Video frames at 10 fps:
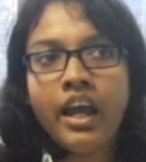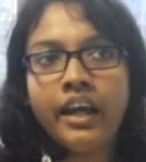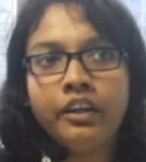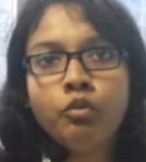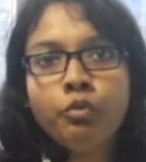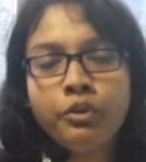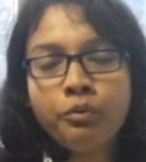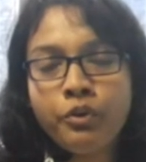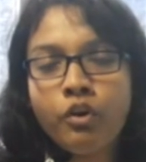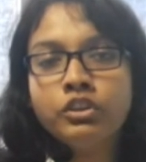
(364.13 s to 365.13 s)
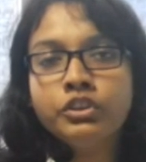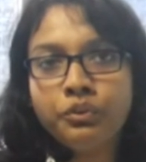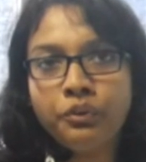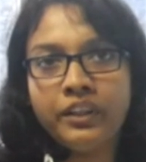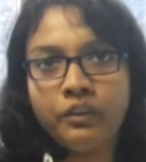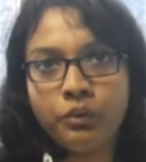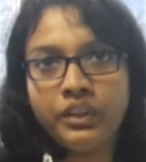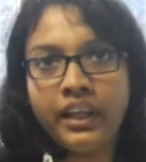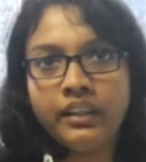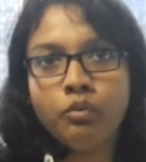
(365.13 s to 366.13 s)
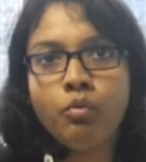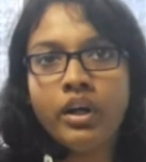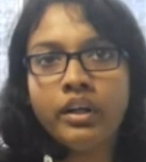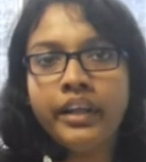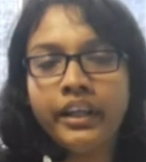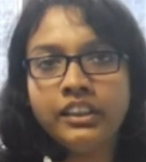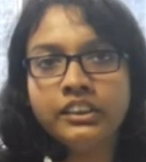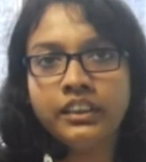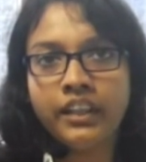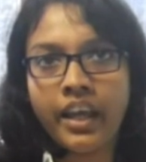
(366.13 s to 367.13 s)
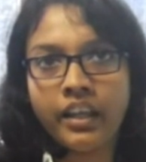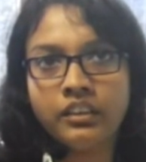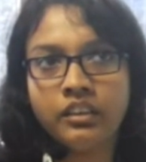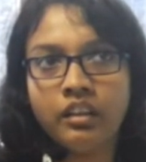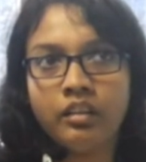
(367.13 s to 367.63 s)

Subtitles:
And we also know that one negligent act,